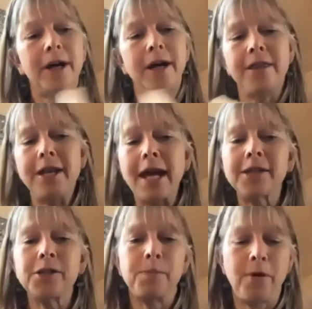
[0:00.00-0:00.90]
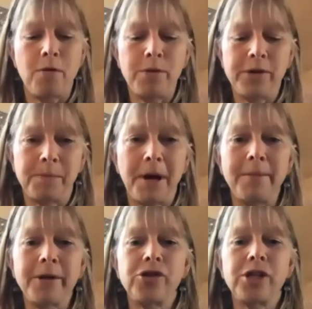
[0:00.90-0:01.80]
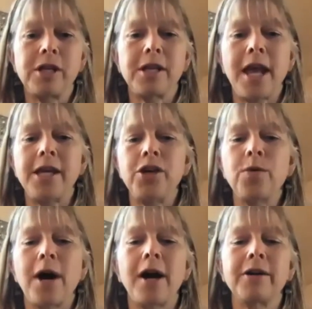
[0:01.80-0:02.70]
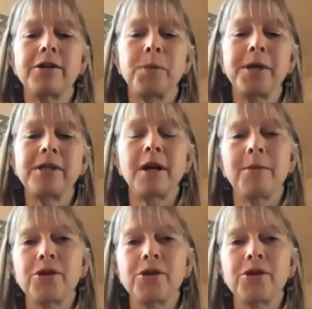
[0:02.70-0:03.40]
The next poem was published in the AQR Spring Summer